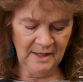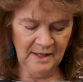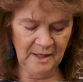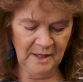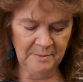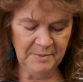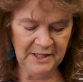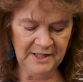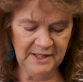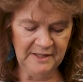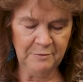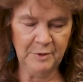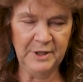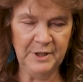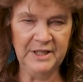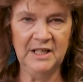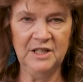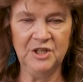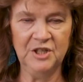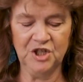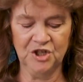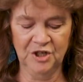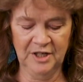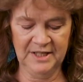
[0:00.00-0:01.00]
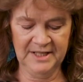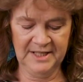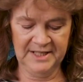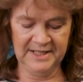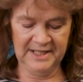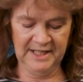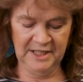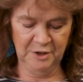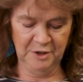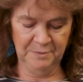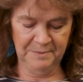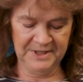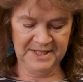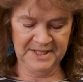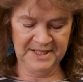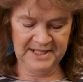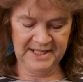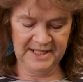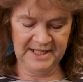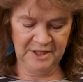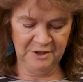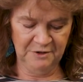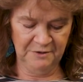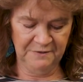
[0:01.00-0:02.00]
I believe we need trust to help us
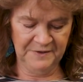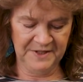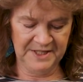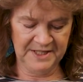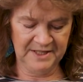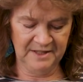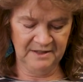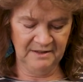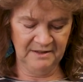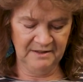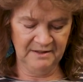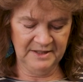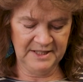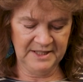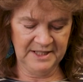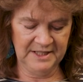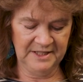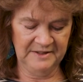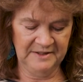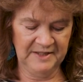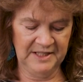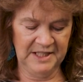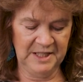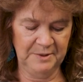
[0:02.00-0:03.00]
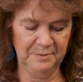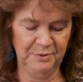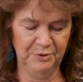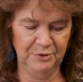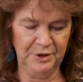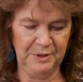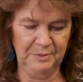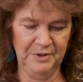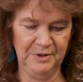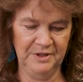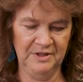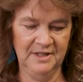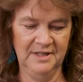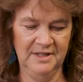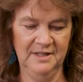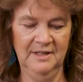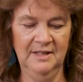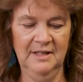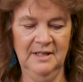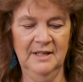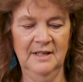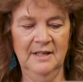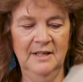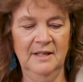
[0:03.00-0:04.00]
take off the sunglasses of disappointment,
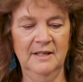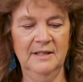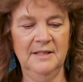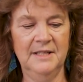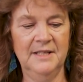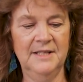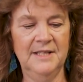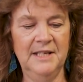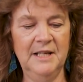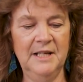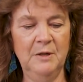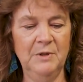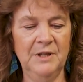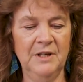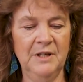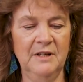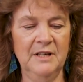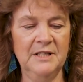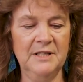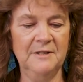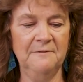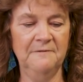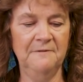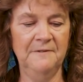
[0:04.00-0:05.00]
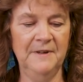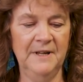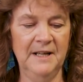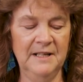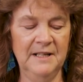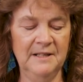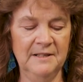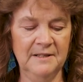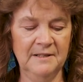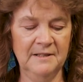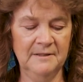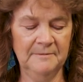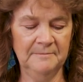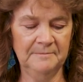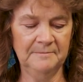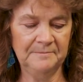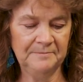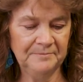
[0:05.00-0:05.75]
to see with eyes of faith.